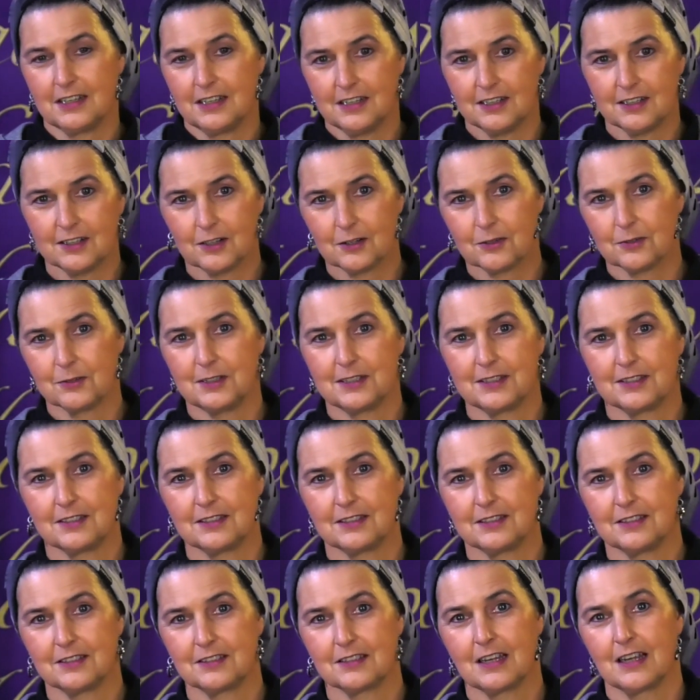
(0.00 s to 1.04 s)

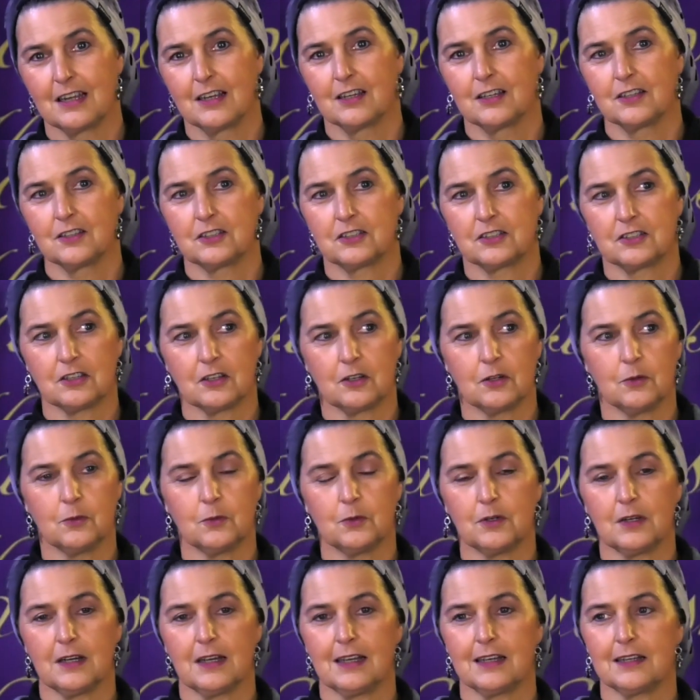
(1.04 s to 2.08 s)
increases, so
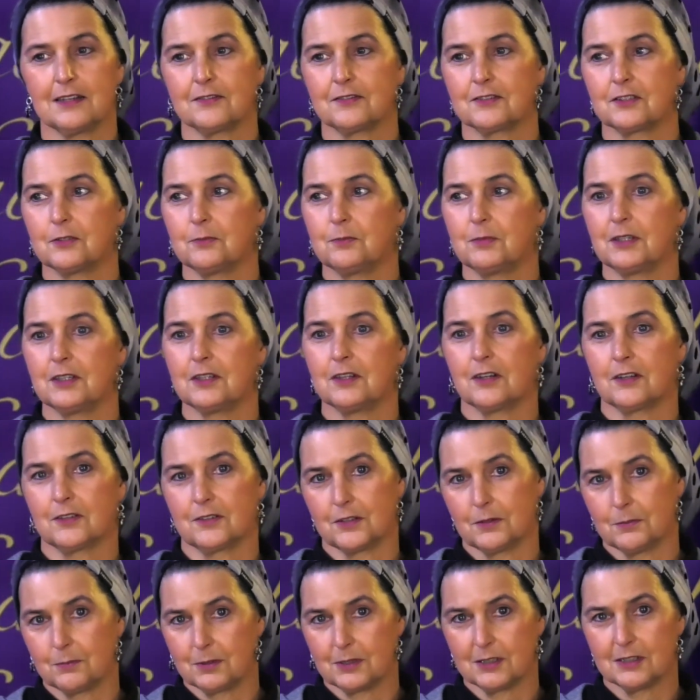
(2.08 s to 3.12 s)
will have to be our
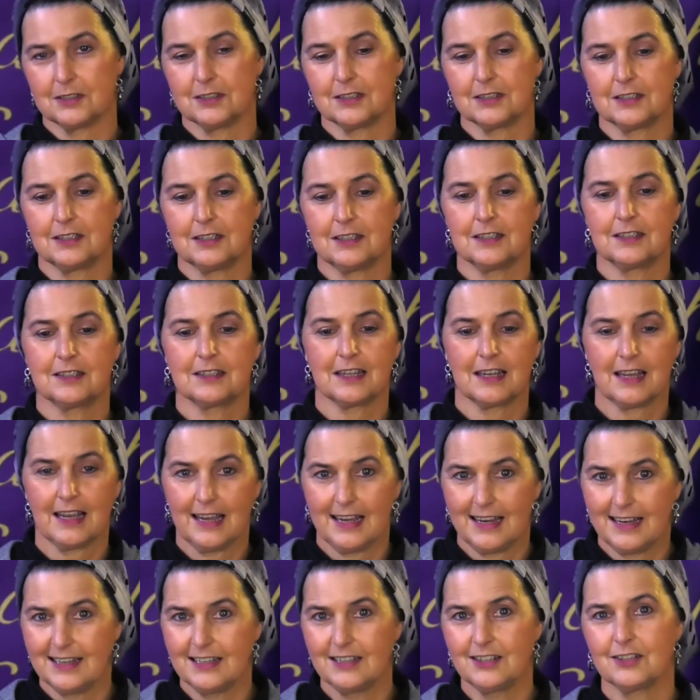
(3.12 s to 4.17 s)
ability to
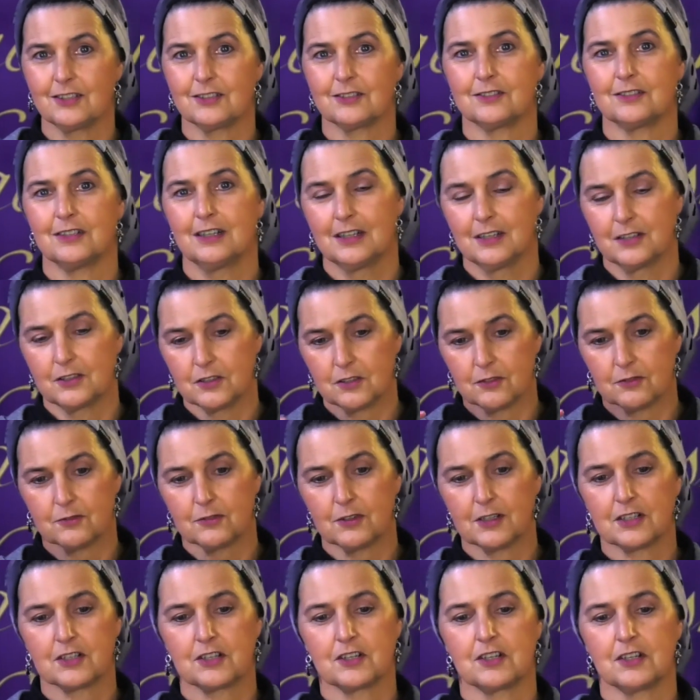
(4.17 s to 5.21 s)
handle the
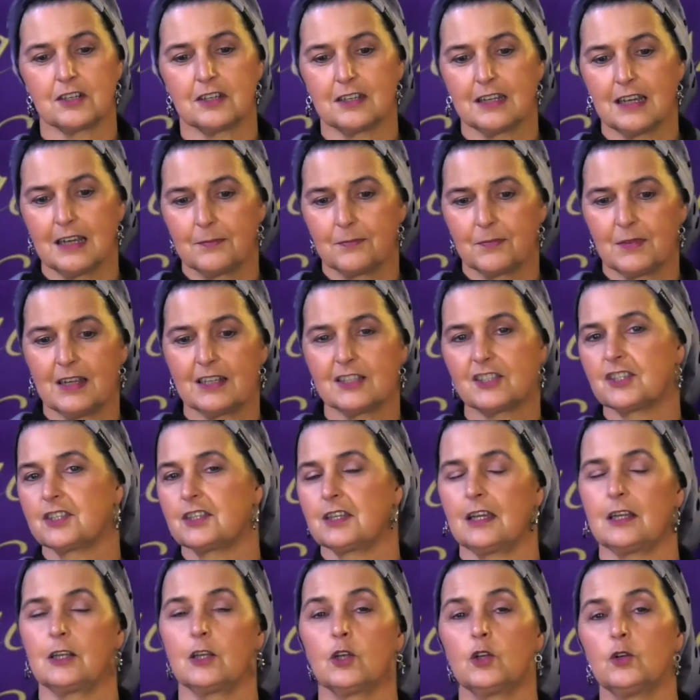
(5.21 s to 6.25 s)
friction and
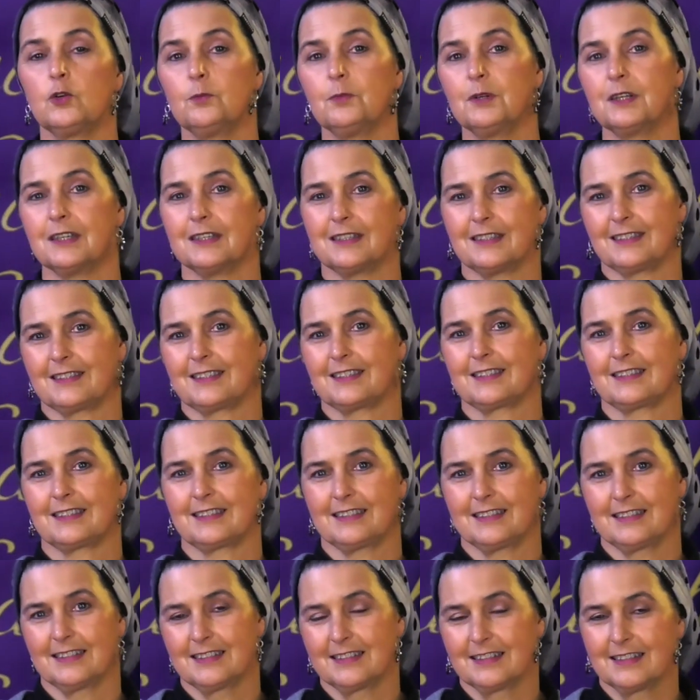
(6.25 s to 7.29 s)
stay luminous,
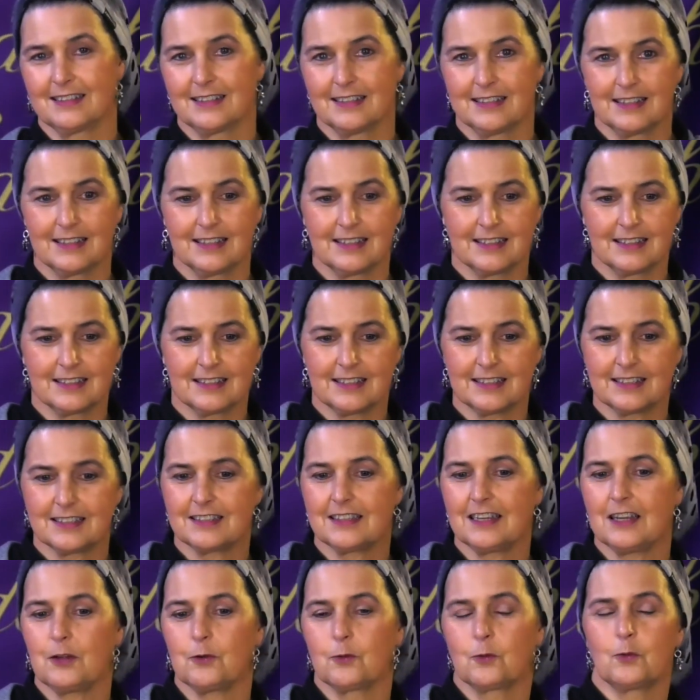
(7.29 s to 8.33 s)
to
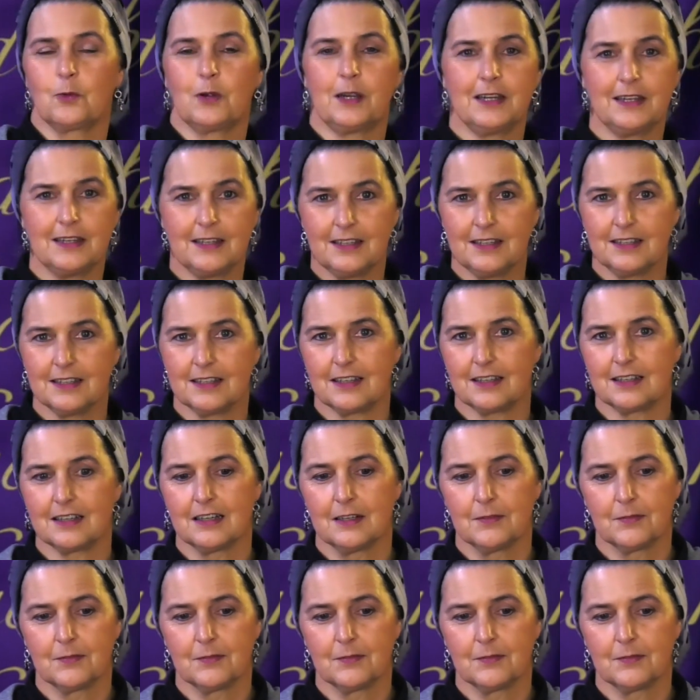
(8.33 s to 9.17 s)
stay radiant,